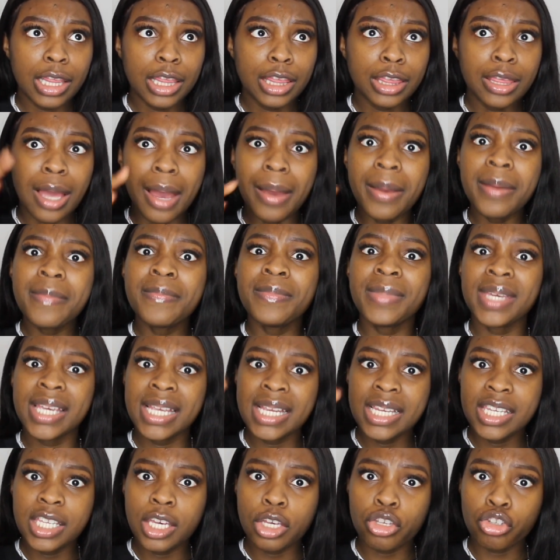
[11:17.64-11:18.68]
the
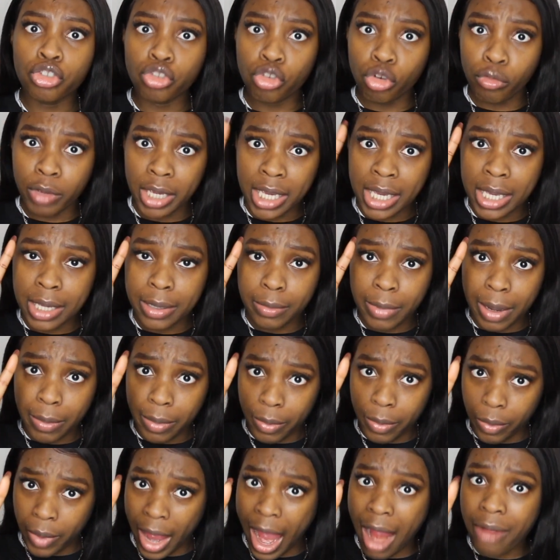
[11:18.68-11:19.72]
immediate story,
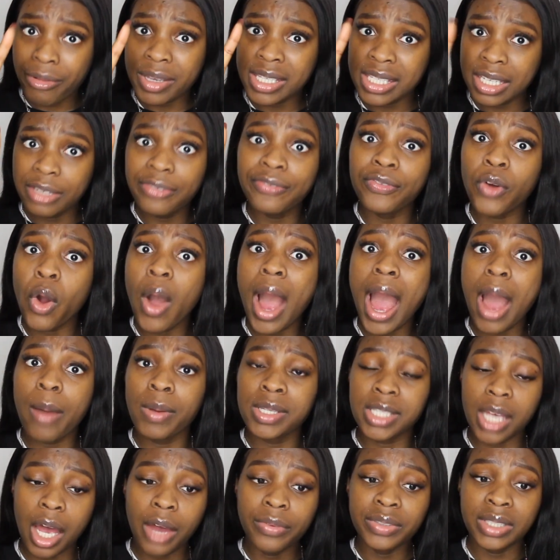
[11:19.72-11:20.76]
Harry said 4
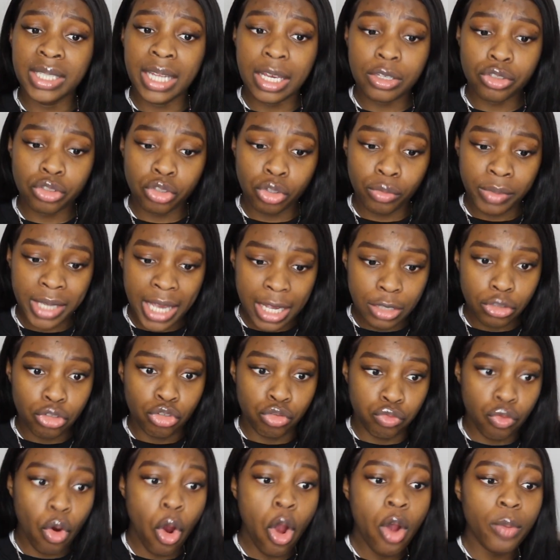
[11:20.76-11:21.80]
hours after that story had
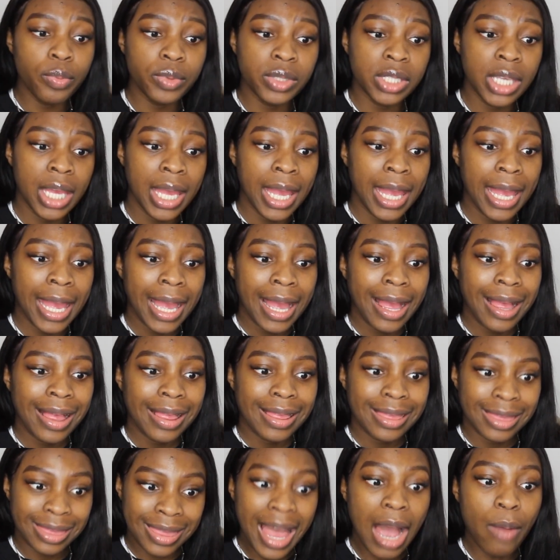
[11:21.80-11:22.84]
dropped,
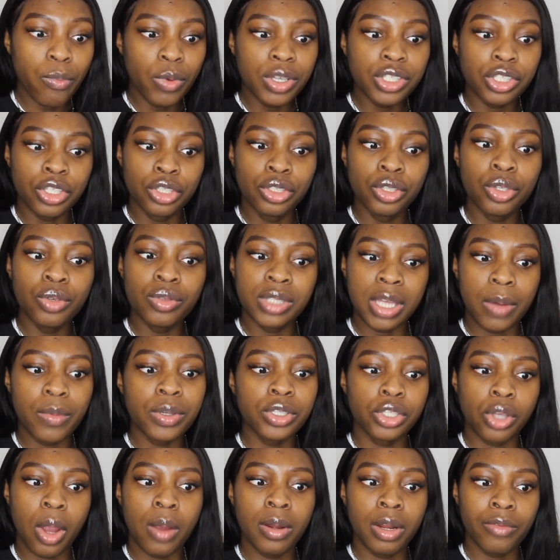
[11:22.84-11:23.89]
that was the news that
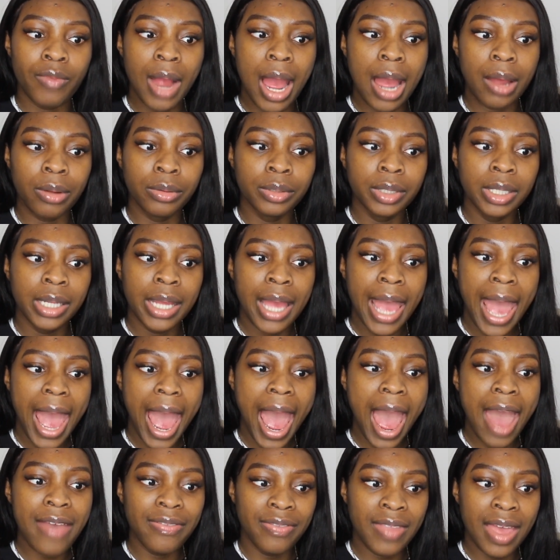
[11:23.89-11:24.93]
was going around.
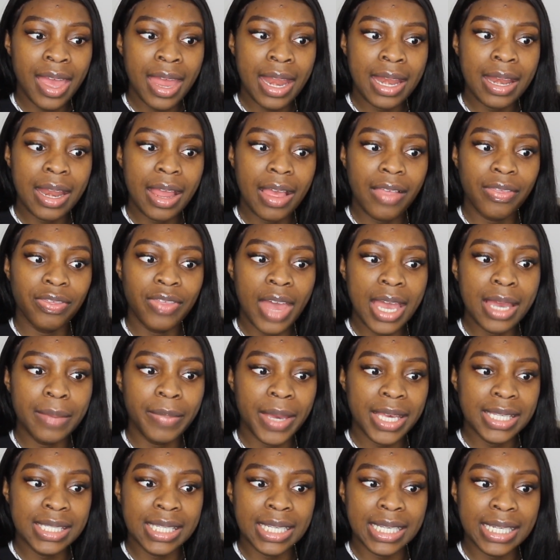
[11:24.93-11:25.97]
And then they
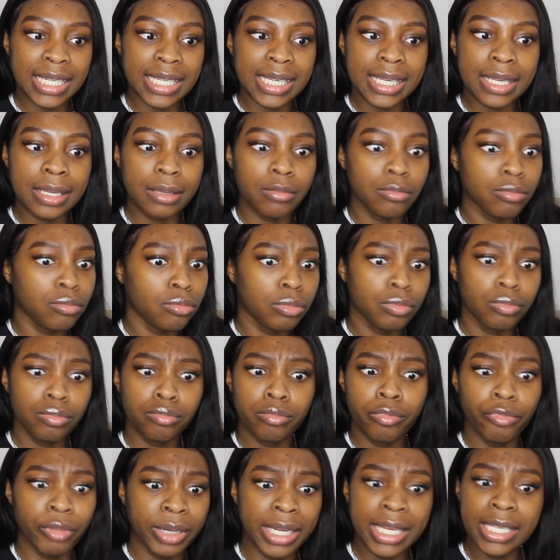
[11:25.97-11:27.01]
basically
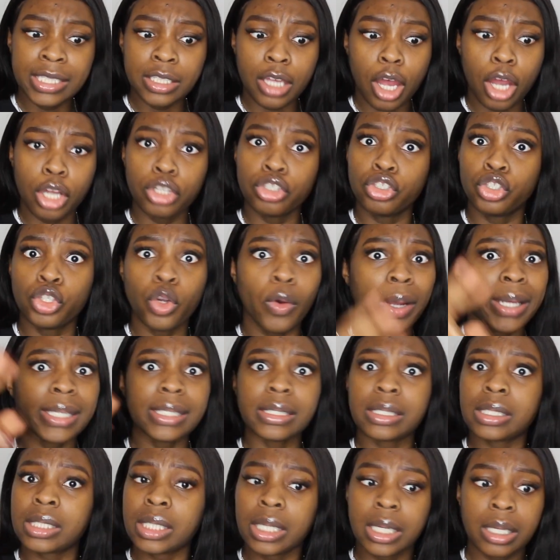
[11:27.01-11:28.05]
released a
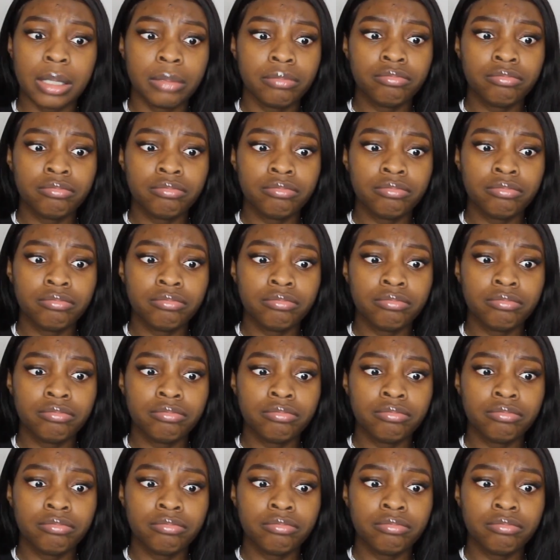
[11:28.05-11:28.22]
joint